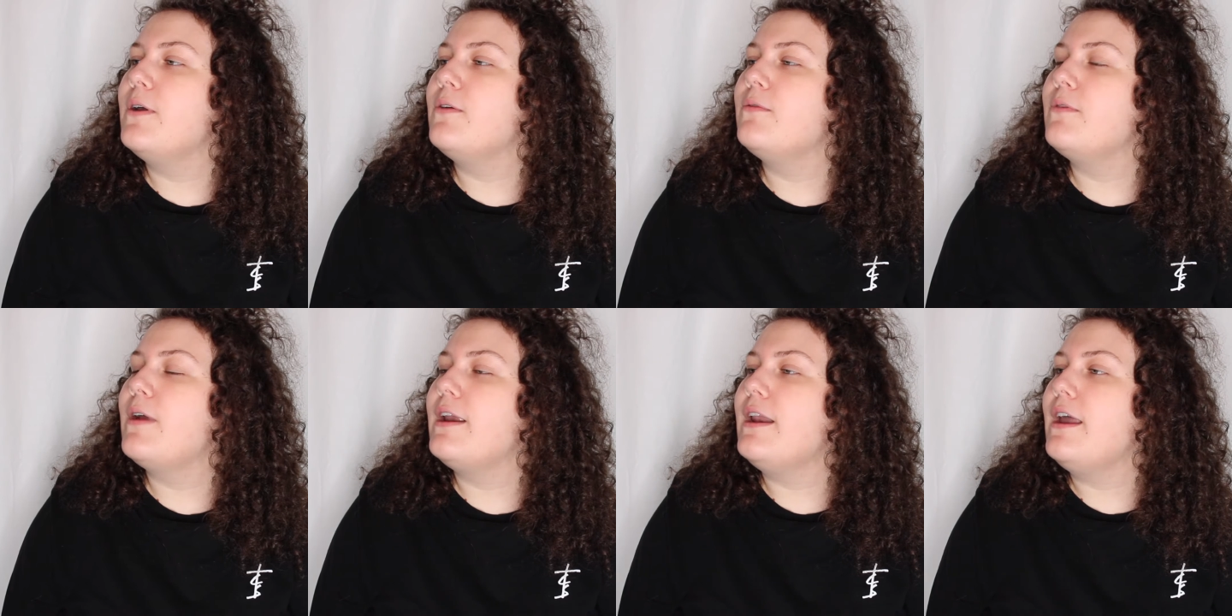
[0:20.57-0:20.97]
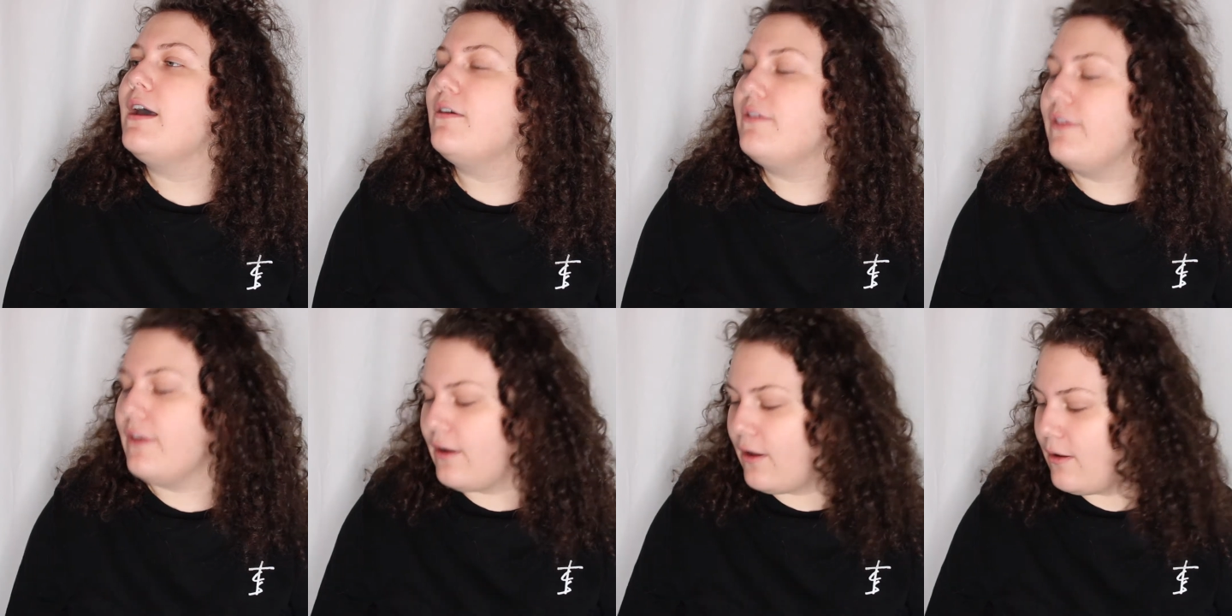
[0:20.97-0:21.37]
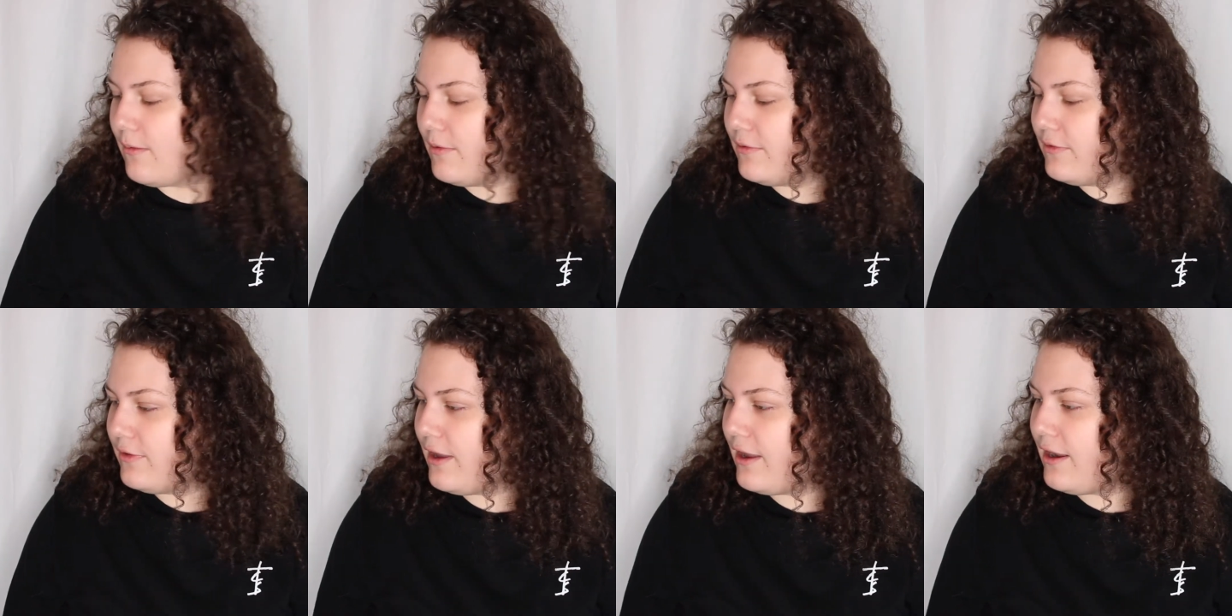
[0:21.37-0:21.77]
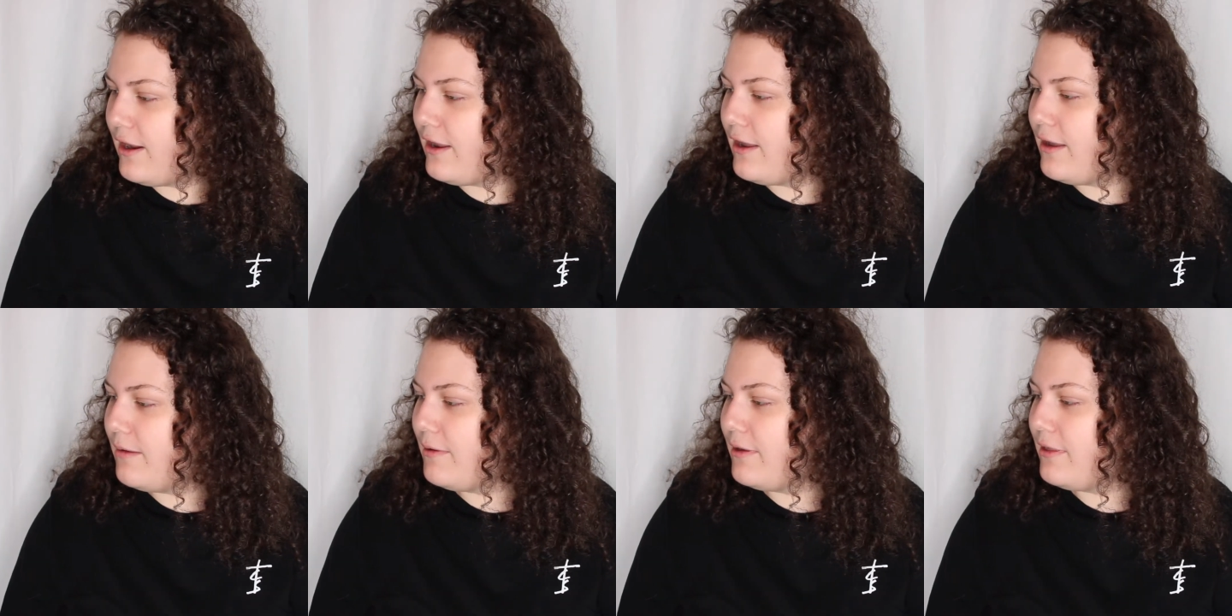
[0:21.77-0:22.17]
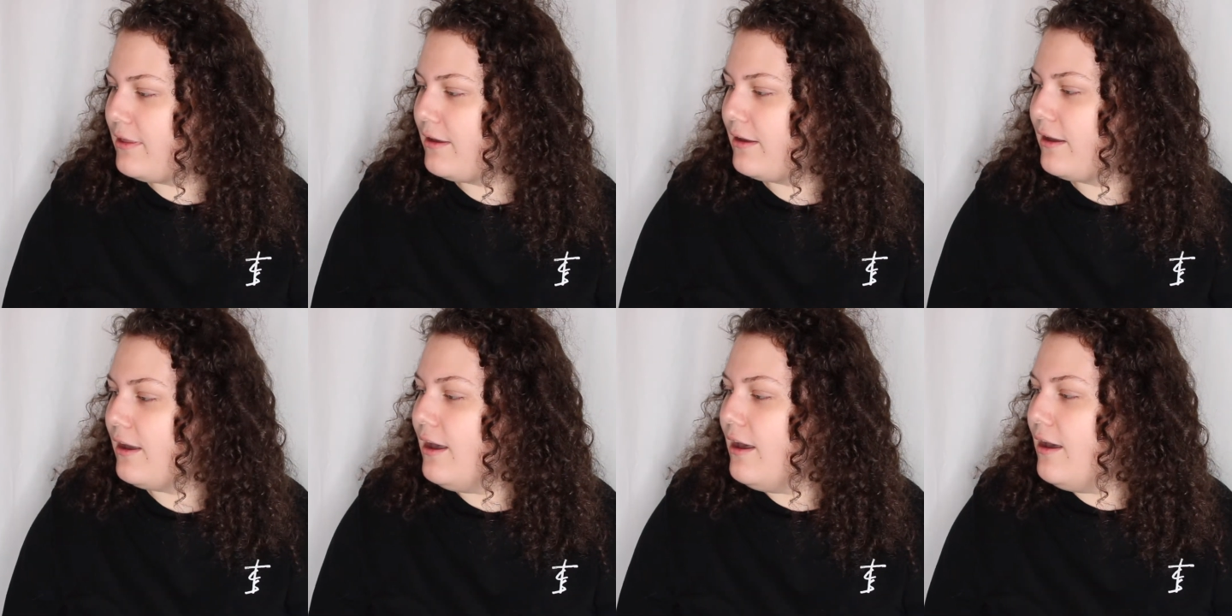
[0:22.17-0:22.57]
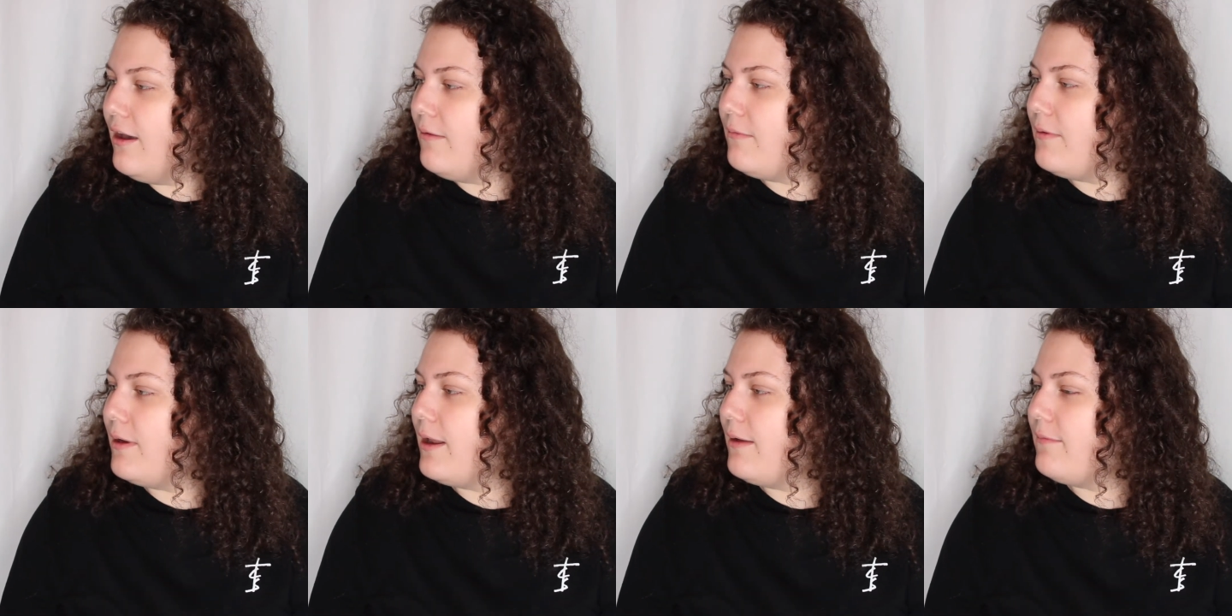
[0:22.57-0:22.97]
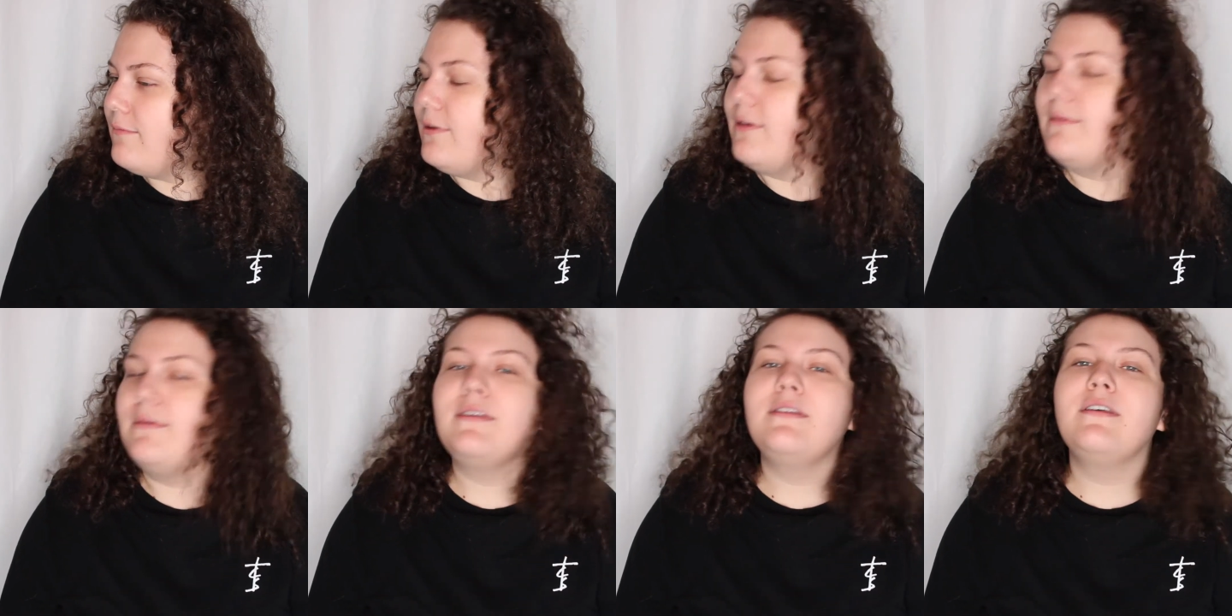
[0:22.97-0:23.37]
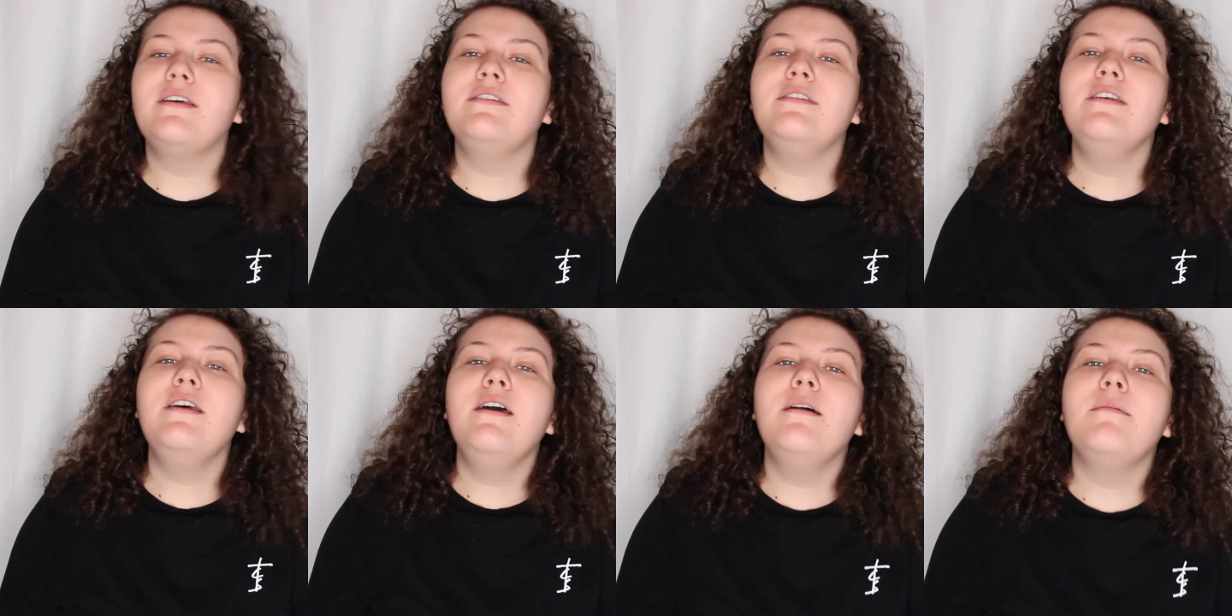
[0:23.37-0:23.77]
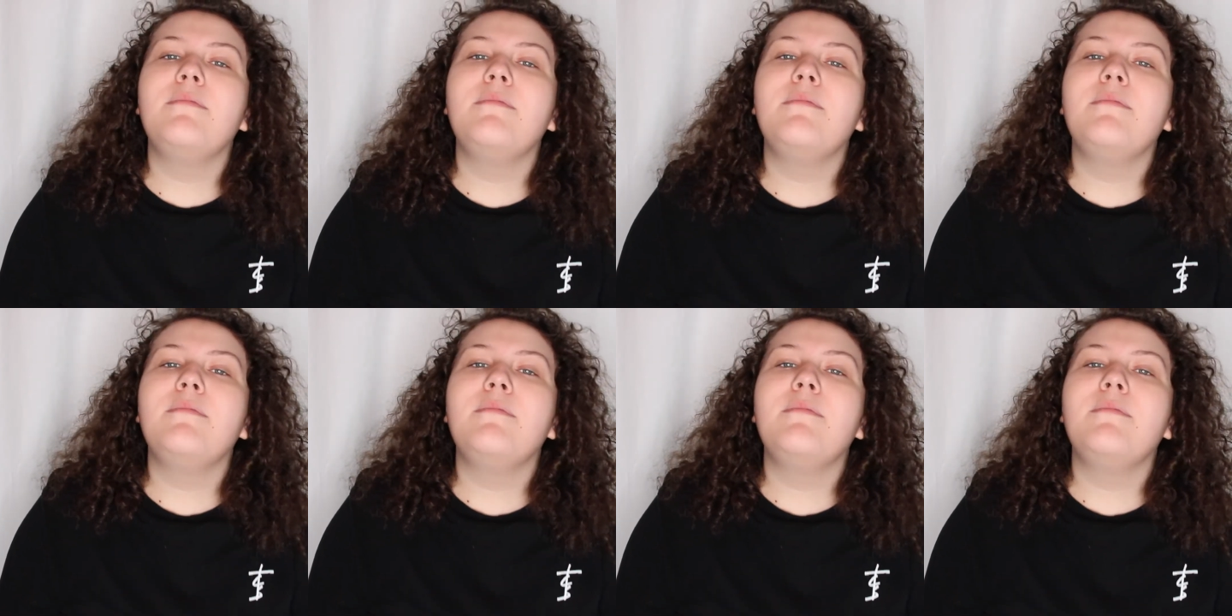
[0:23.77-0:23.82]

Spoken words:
right now. It's like almost 8 a.m. I think when I'm filming this,